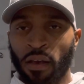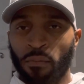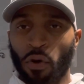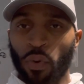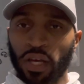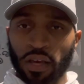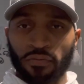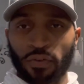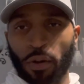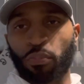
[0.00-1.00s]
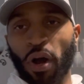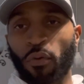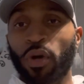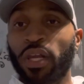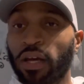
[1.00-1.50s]
But we're looking for the
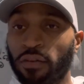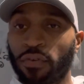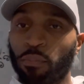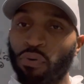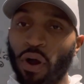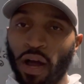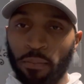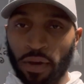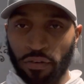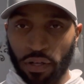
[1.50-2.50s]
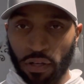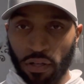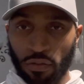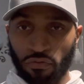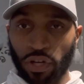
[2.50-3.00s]
primary
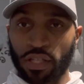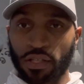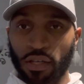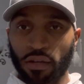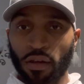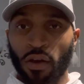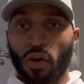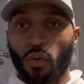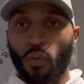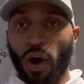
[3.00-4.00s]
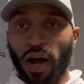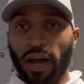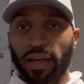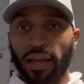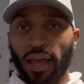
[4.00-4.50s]
reason
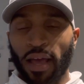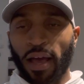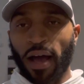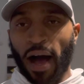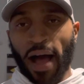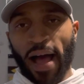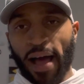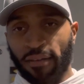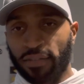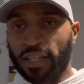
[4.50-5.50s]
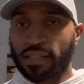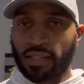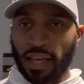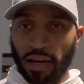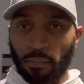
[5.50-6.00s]
why I have this
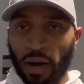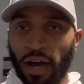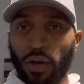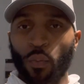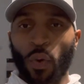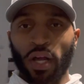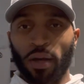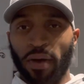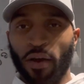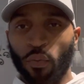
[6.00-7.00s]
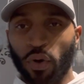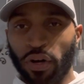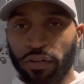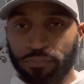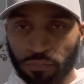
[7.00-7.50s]
state of mind while I'm at
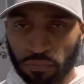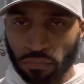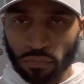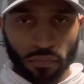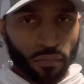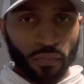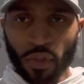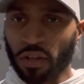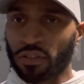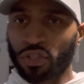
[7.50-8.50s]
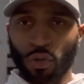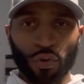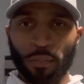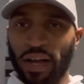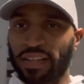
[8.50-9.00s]
work. So
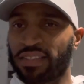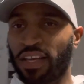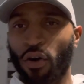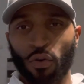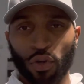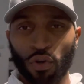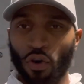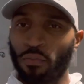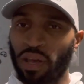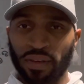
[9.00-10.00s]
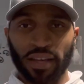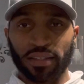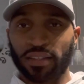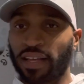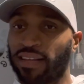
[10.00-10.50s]
you might say, oh, maybe
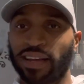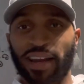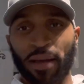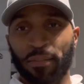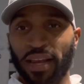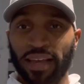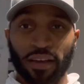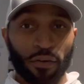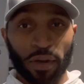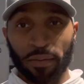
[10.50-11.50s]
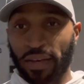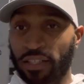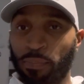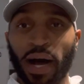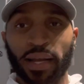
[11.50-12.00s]
they looking at me like, yo, maybe his
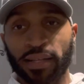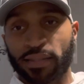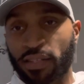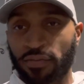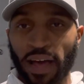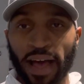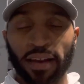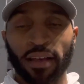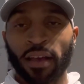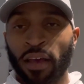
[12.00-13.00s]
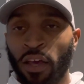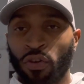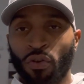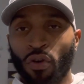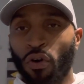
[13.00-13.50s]
pockets is fat.
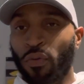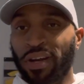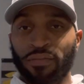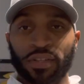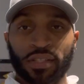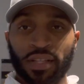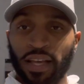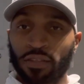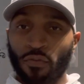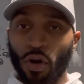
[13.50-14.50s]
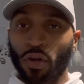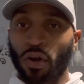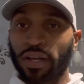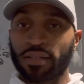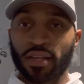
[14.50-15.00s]
Whenever things fall
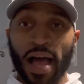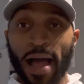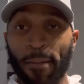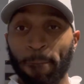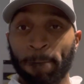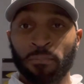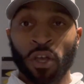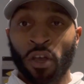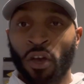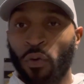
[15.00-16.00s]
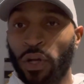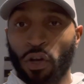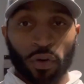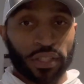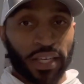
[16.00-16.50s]
on his lap, we
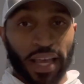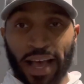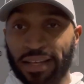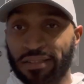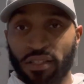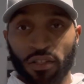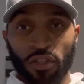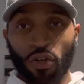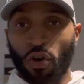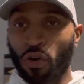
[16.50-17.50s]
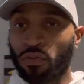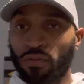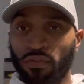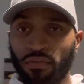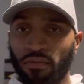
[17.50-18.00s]
notice he has,
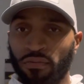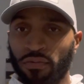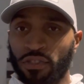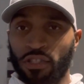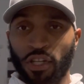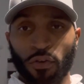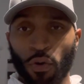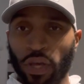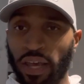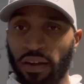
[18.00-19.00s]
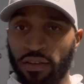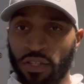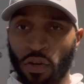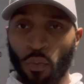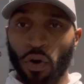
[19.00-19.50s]
zero cares
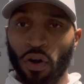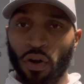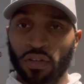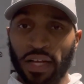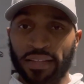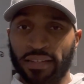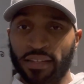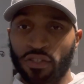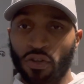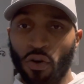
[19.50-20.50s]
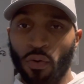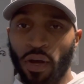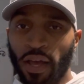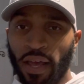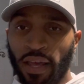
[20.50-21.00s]
in the world. Not that there's no
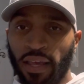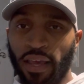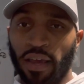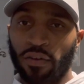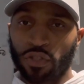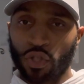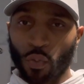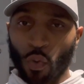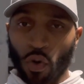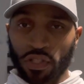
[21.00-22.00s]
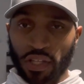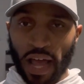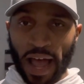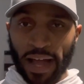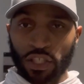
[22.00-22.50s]
care towards
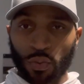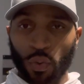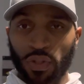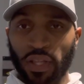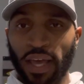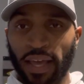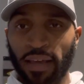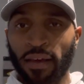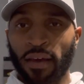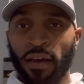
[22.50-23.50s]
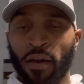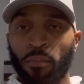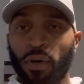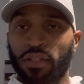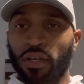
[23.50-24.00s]
the actual thing,
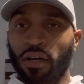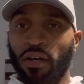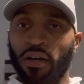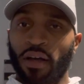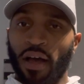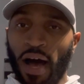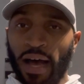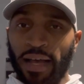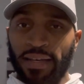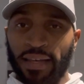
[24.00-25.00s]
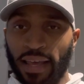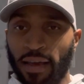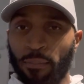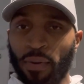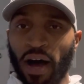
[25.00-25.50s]
but the
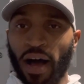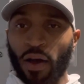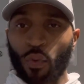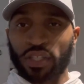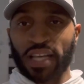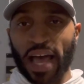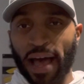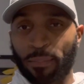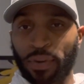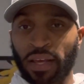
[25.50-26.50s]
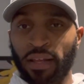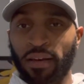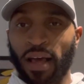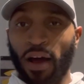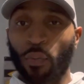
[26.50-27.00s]
idea behind what's happening,
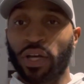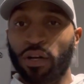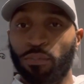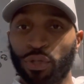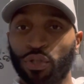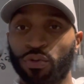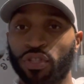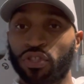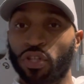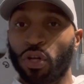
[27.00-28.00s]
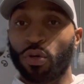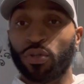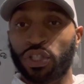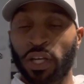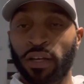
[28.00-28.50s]
how we're gonna produce the
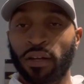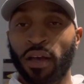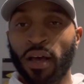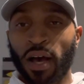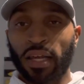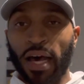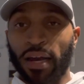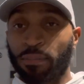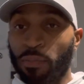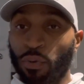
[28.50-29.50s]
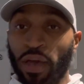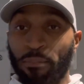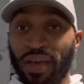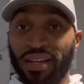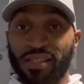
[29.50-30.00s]
solution. A lot of people get
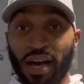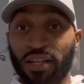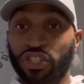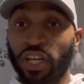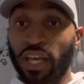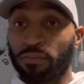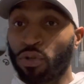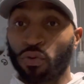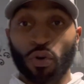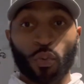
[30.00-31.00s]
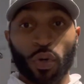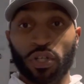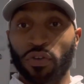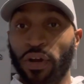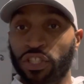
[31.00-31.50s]
bent out of shape, don't know what
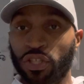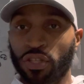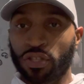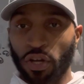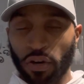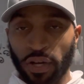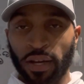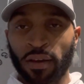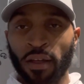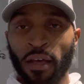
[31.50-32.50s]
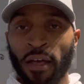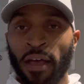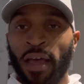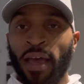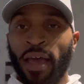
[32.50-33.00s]
direction to turn in.
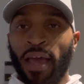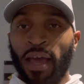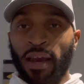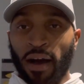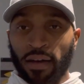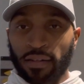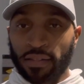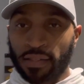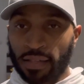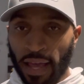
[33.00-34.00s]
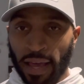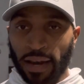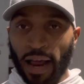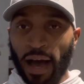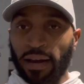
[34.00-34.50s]
And I
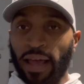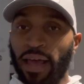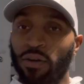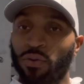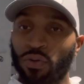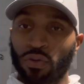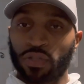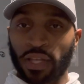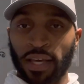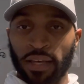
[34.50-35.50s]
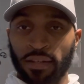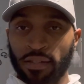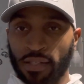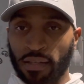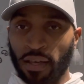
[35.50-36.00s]
understand how to handle those
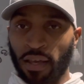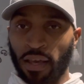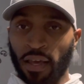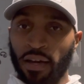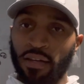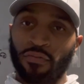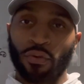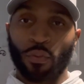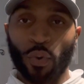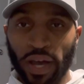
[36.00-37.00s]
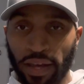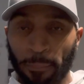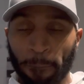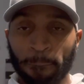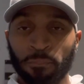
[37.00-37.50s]
things in a different way.
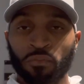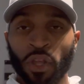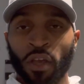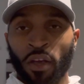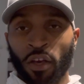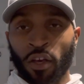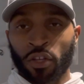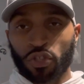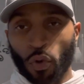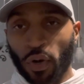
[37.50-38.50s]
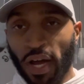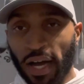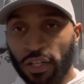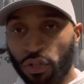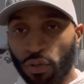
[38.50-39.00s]
So what
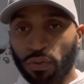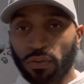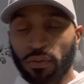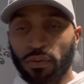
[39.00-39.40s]
I do,